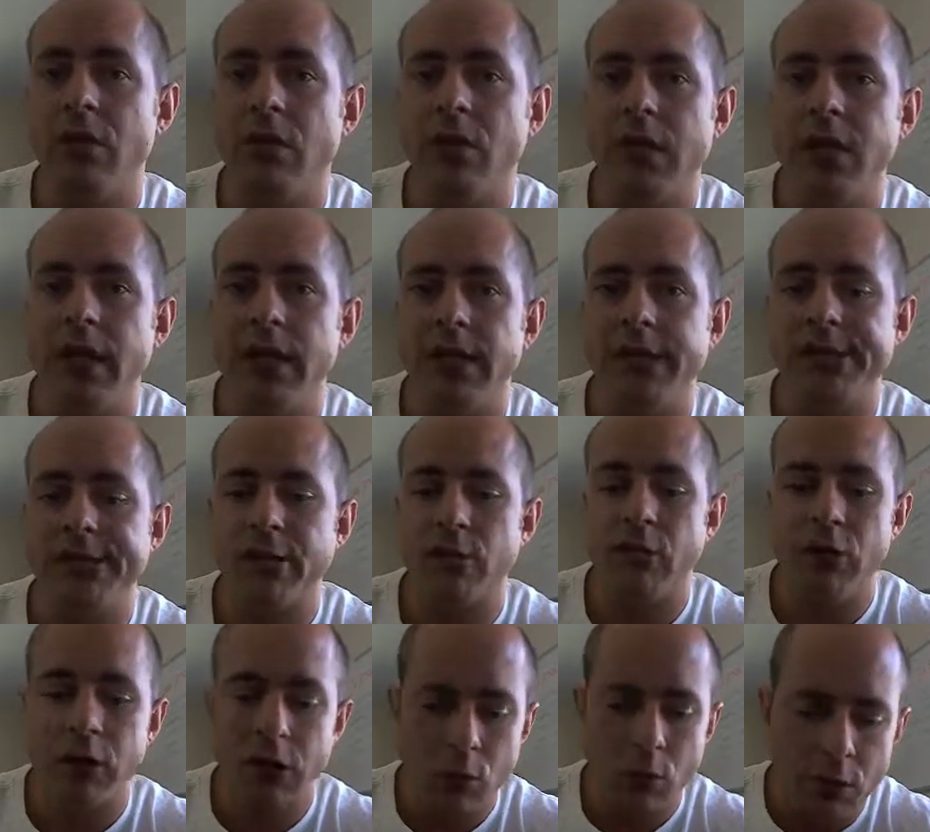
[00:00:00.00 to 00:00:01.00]
Okay, so
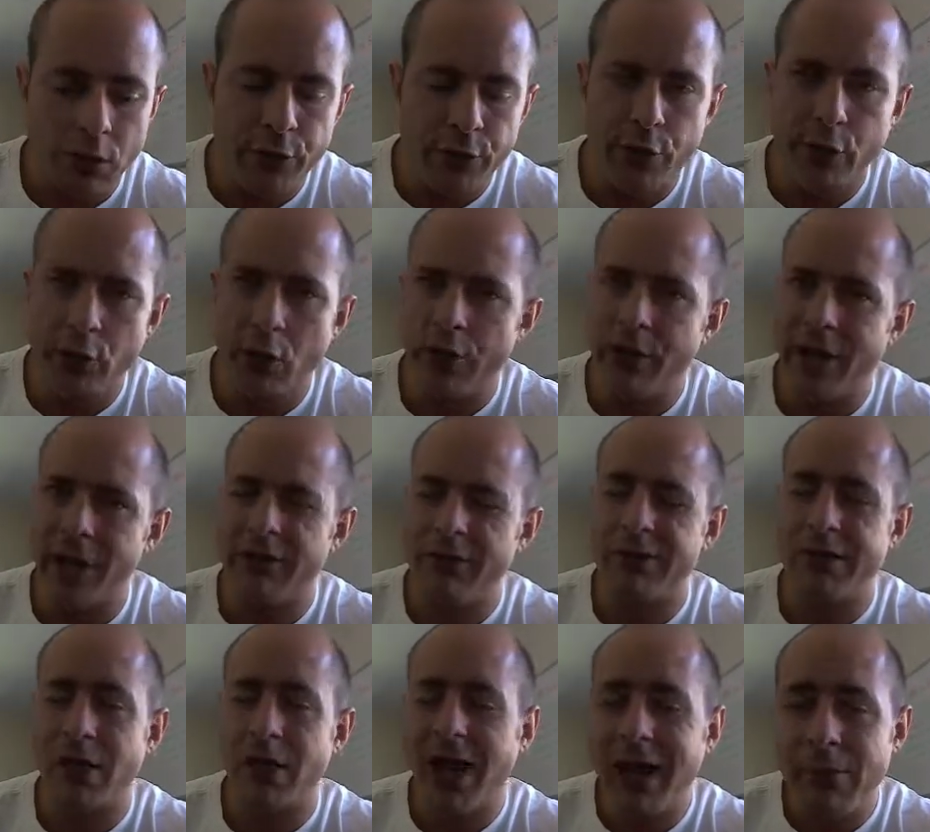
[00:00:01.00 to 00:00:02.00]
look at where you are now and
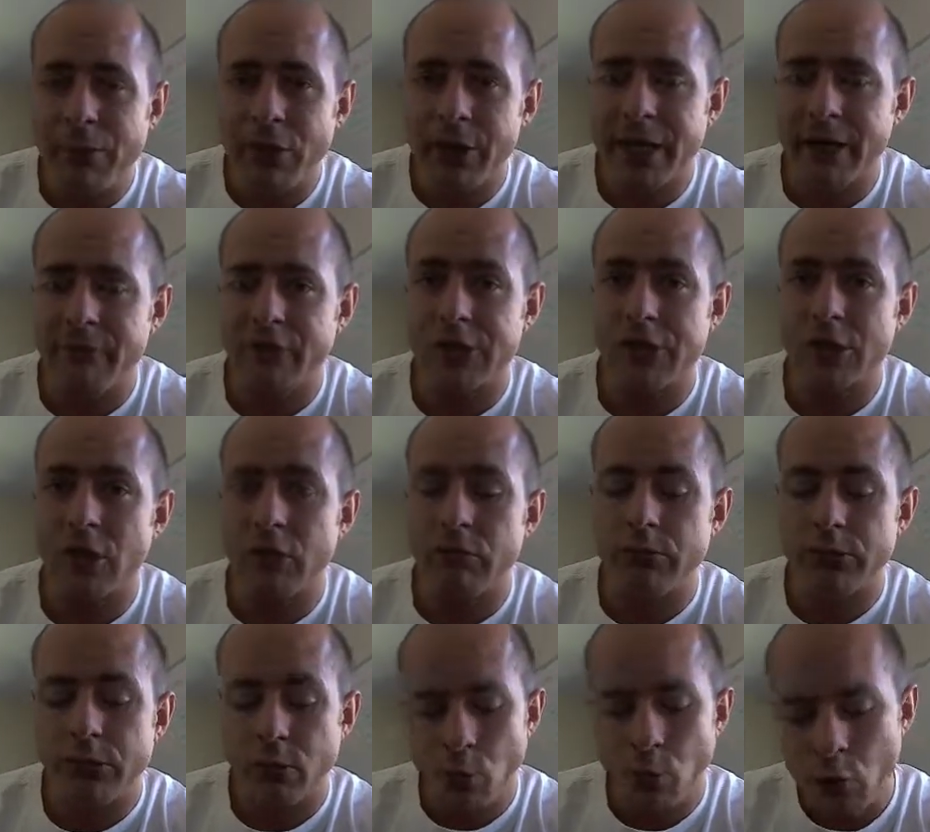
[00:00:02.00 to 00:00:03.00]
say, am I getting
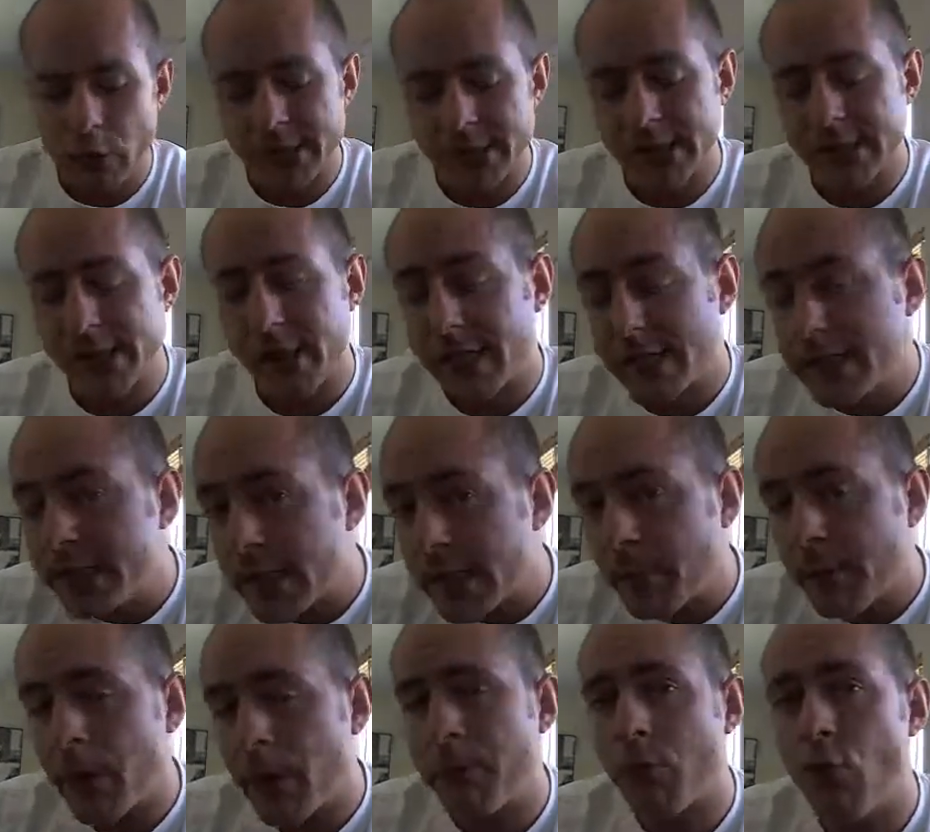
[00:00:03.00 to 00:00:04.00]
results, and what is the next
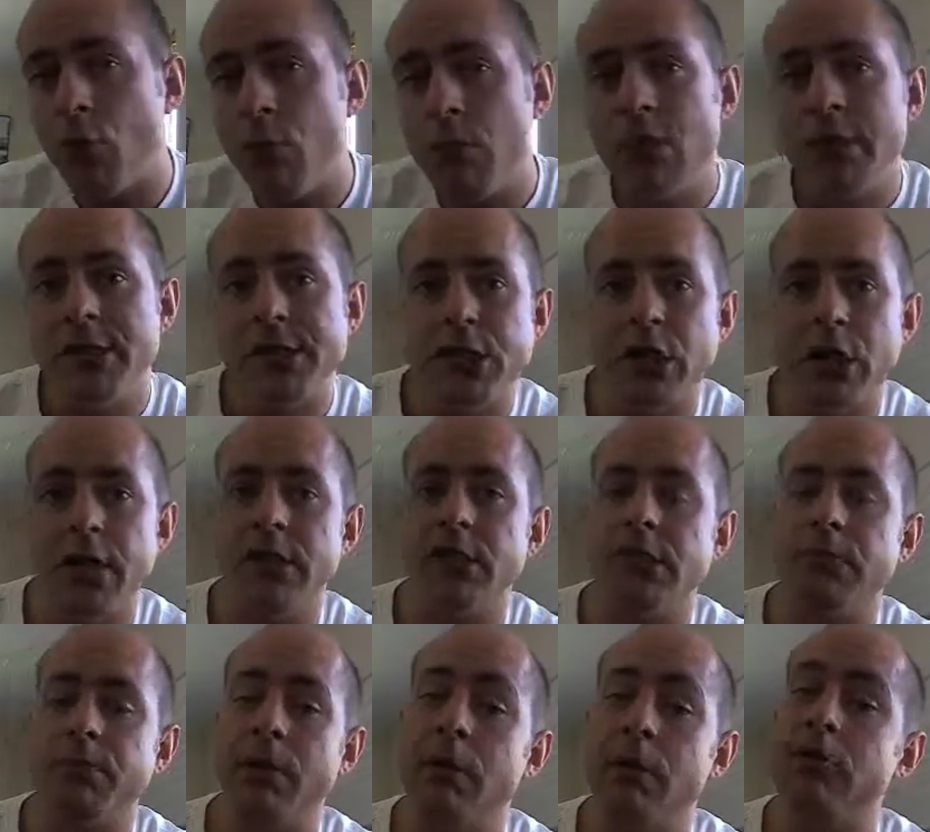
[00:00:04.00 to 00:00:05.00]
step up on my journey
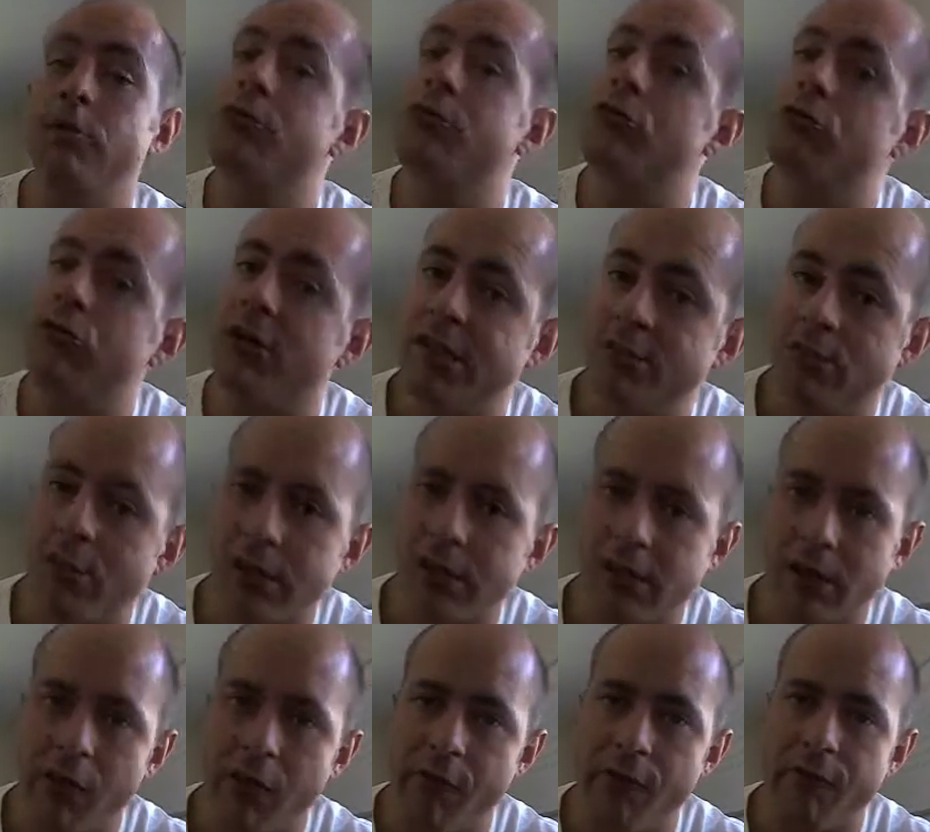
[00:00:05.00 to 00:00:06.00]
to be able to progress
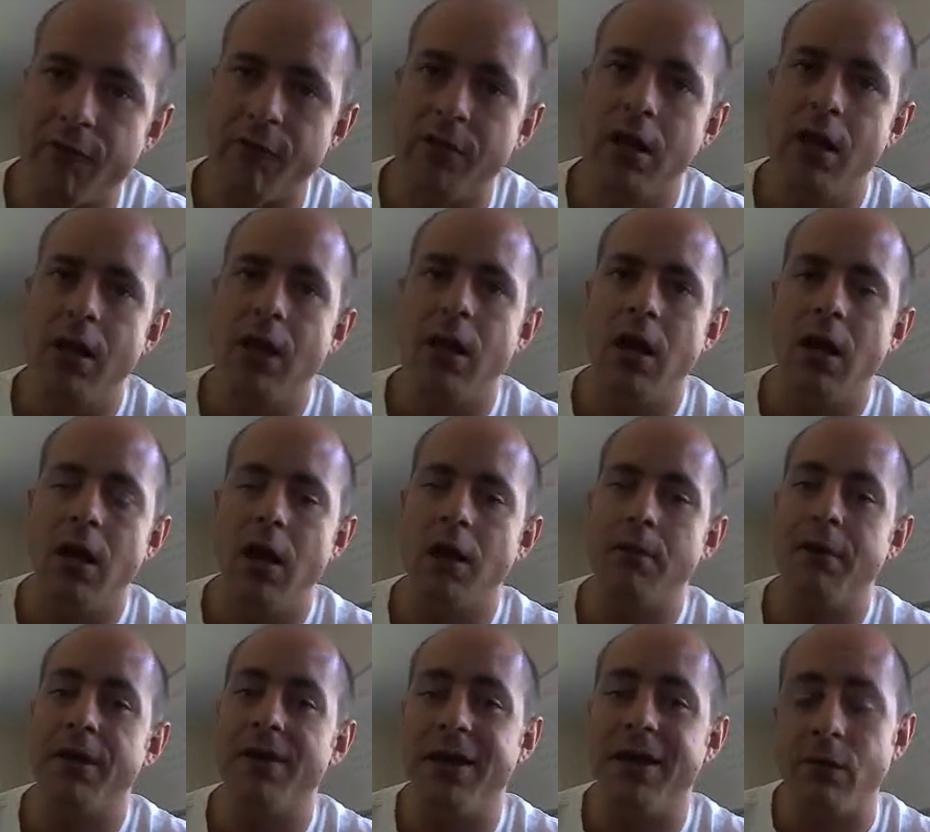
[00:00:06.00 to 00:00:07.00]
myself,
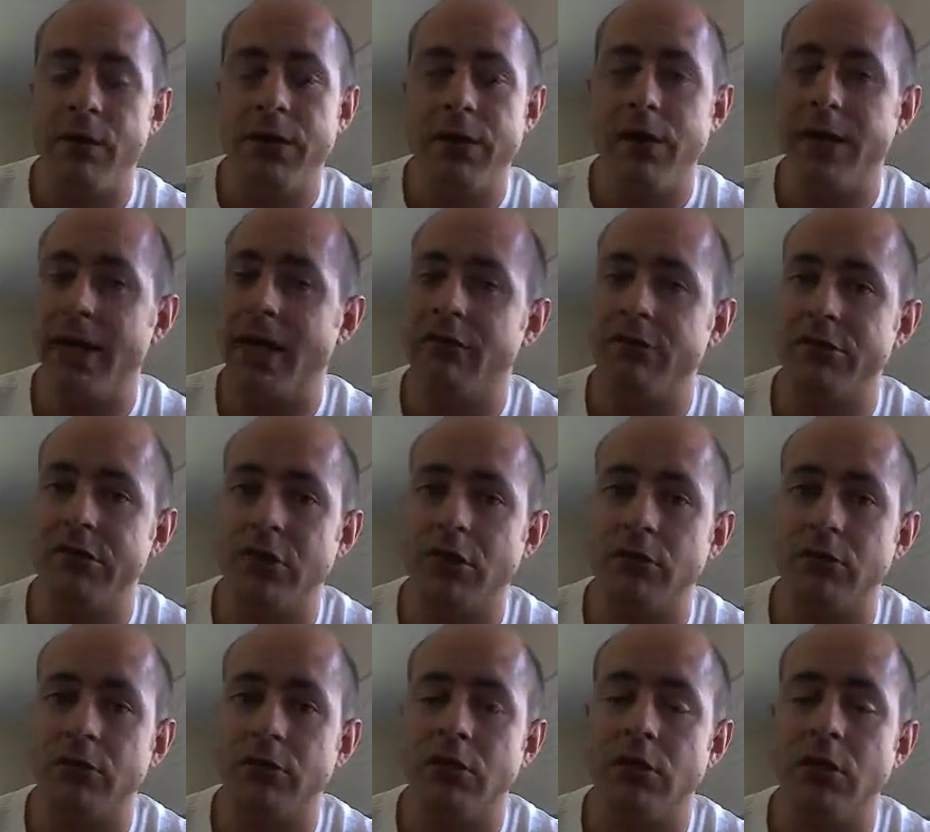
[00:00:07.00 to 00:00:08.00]
and that way you're going to get
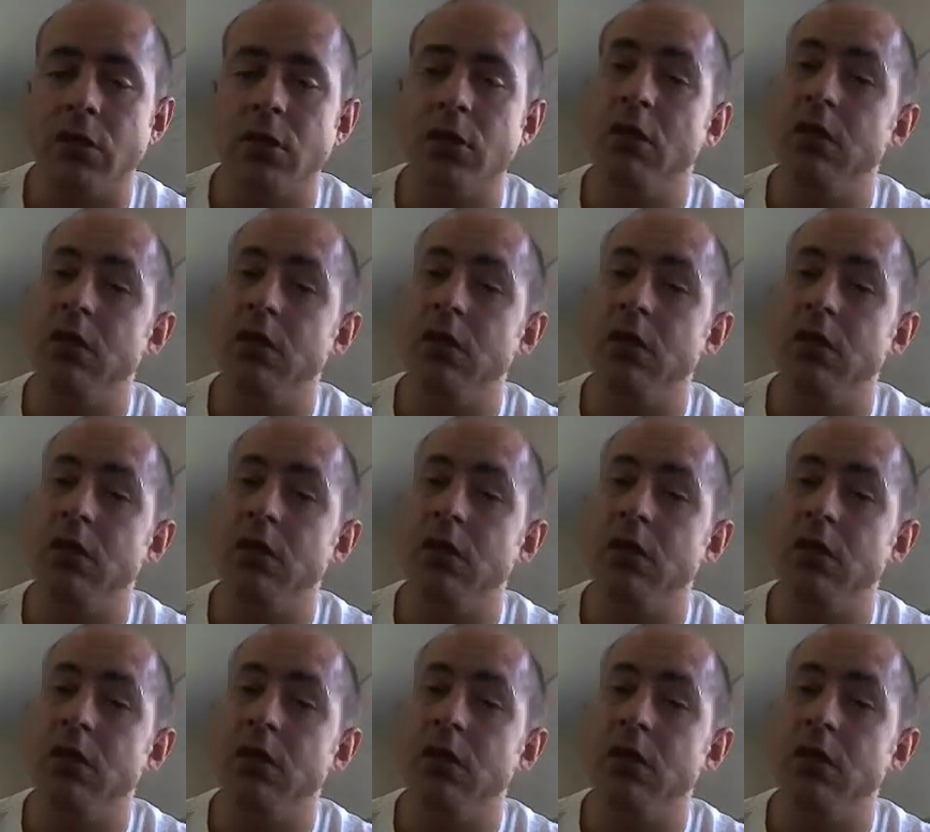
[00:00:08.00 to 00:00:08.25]
results.